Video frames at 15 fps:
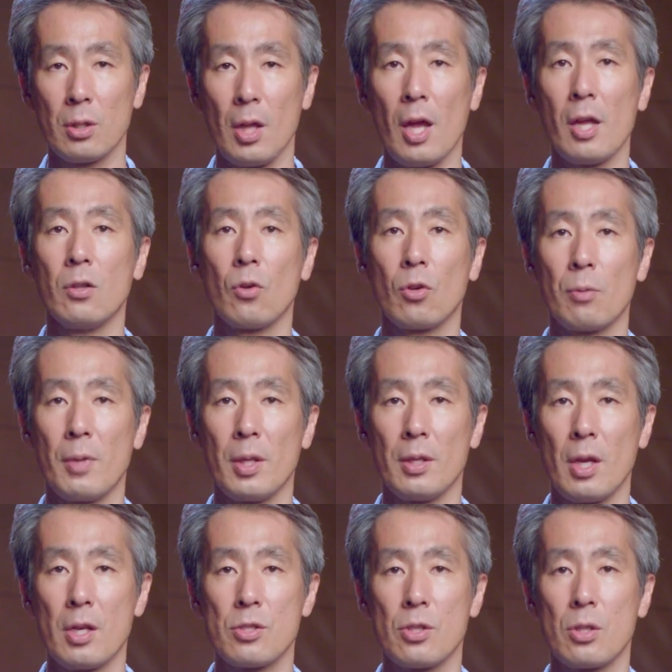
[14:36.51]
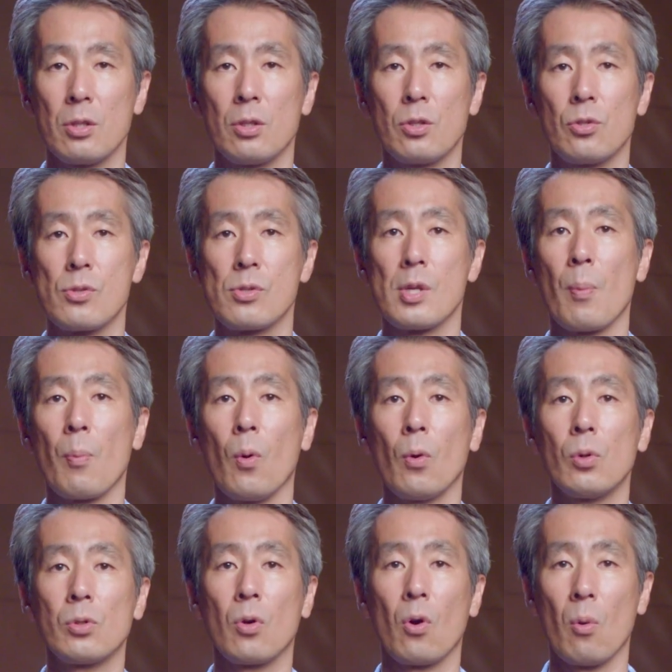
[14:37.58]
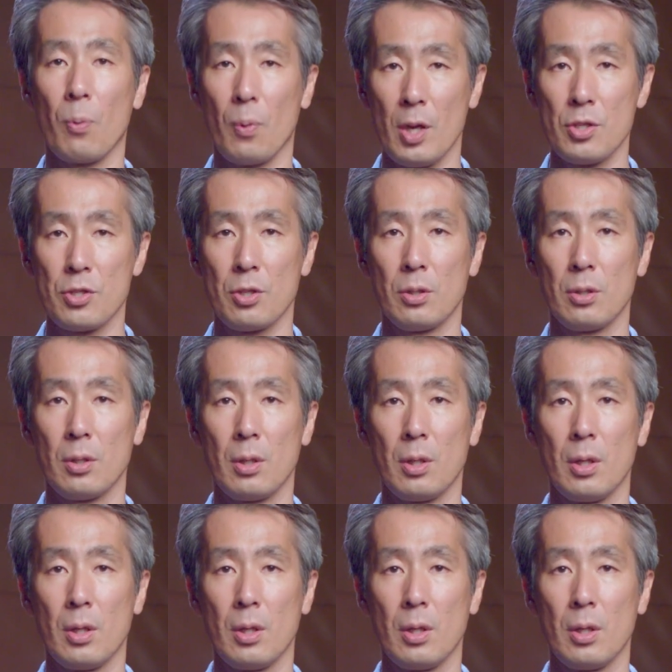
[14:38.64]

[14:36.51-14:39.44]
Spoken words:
and documentation to support cooperation,